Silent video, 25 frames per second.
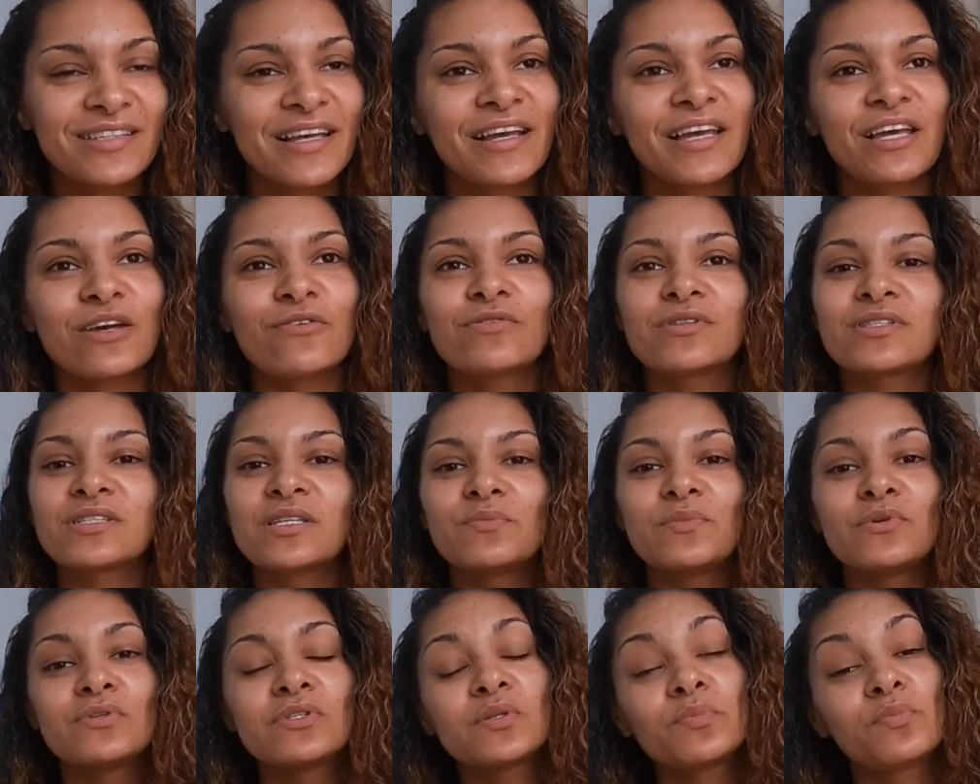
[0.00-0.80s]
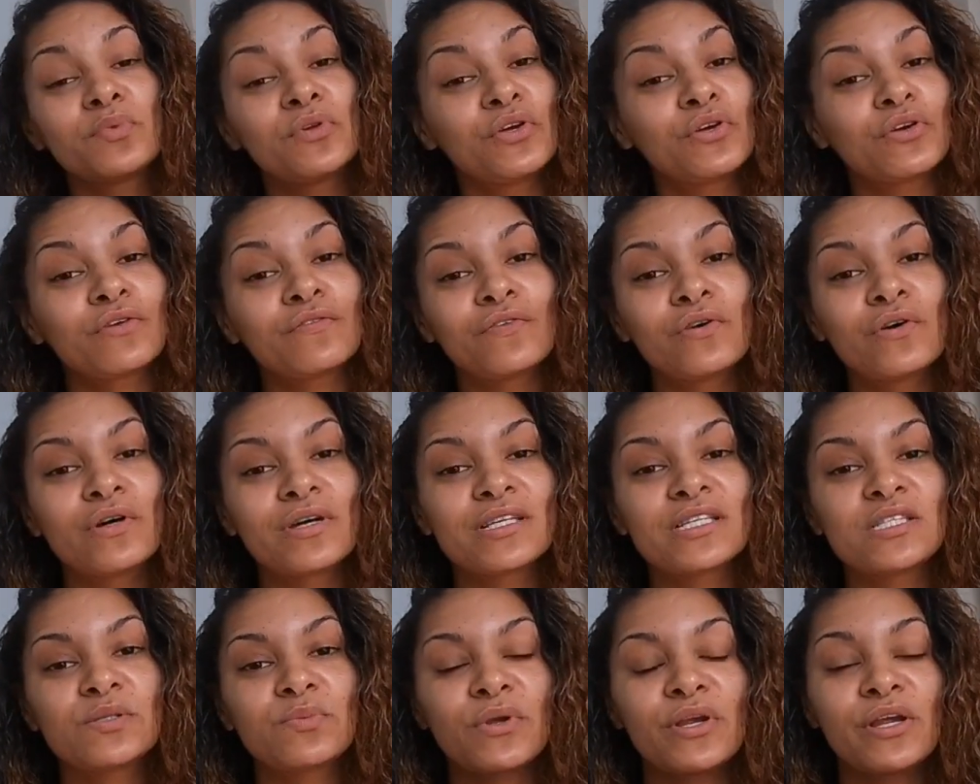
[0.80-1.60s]
Like, it was the most beautiful
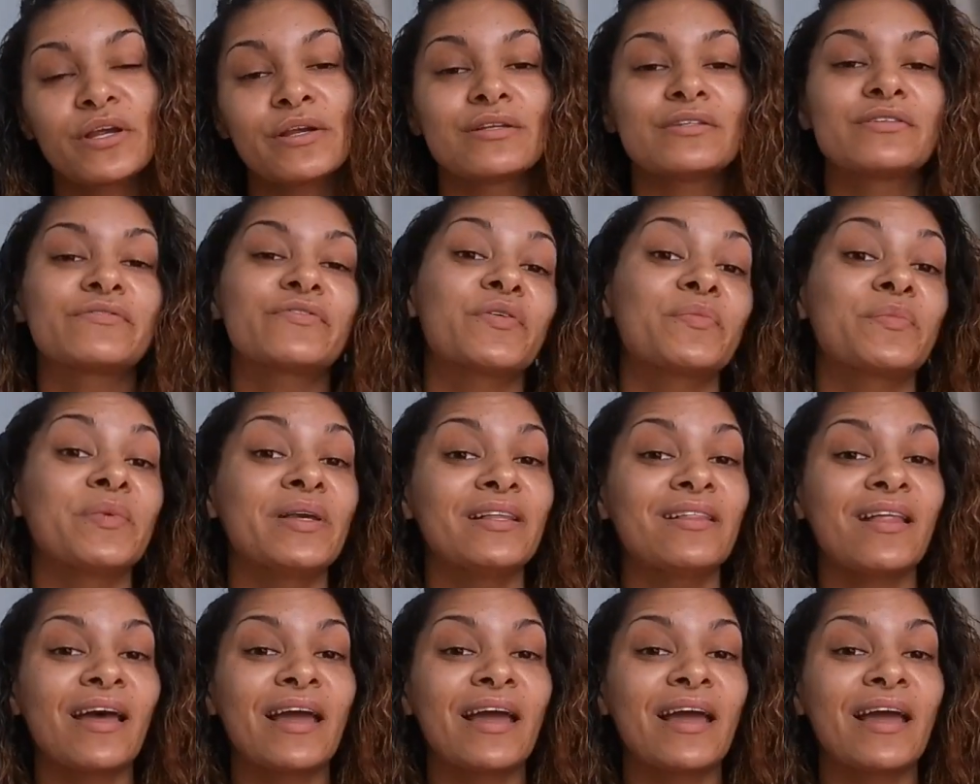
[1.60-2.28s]
experience for me.